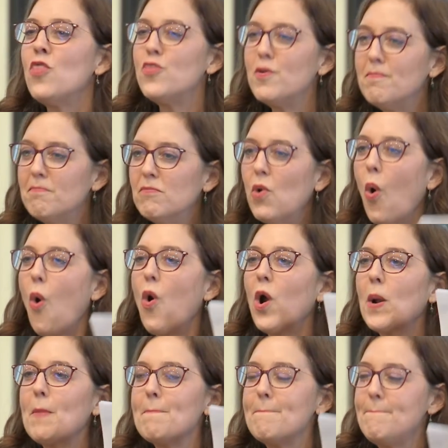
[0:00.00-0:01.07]
The
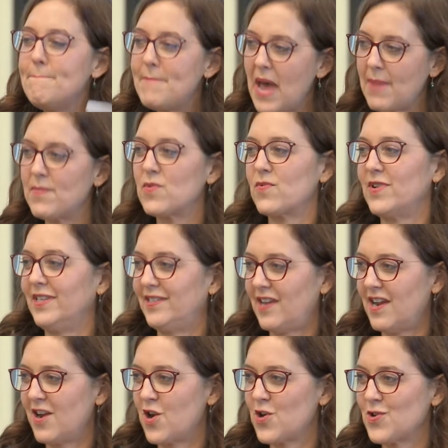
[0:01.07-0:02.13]
more memories
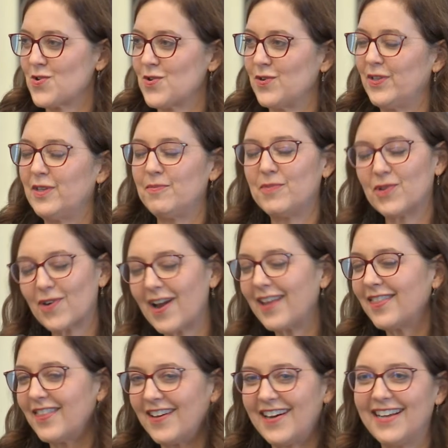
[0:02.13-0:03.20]
I heard, the more
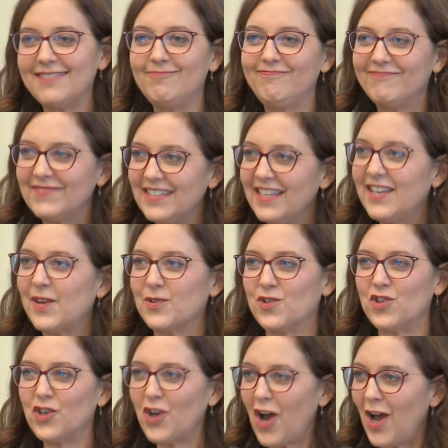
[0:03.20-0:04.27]
I thought, you know,
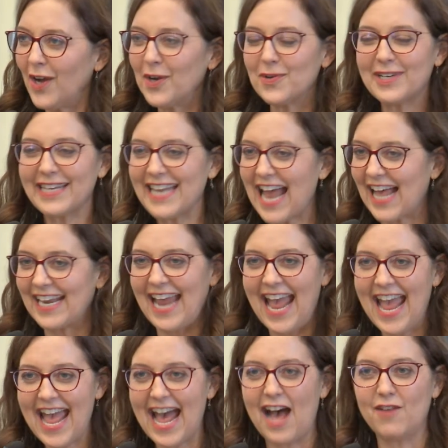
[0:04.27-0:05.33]
Chicago did not
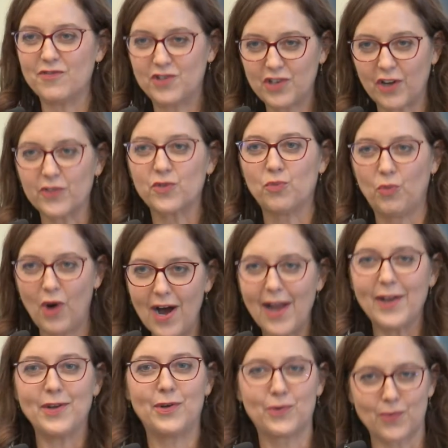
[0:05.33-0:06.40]
have just
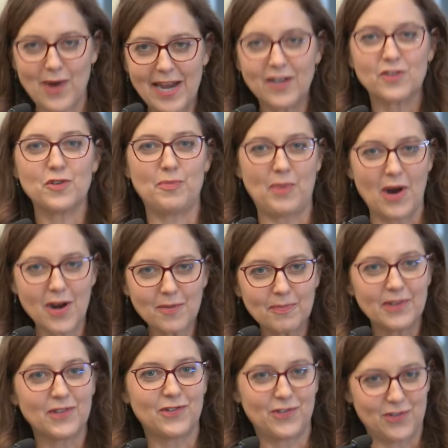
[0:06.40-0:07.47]
one great
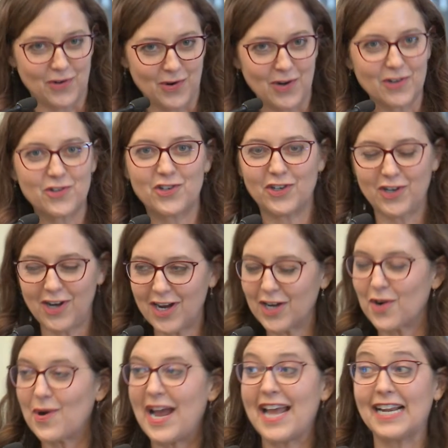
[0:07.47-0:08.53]
department store.
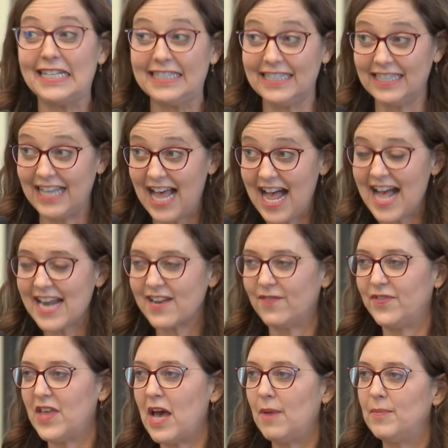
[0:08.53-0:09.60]
Chicago had a lot
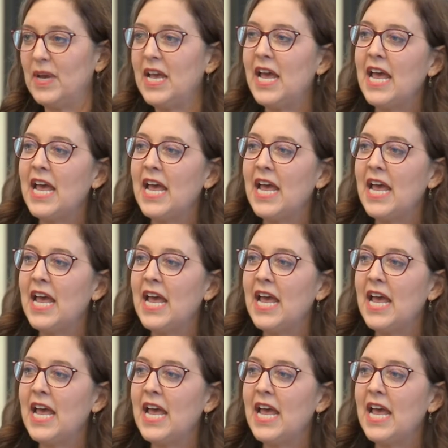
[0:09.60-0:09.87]
of them.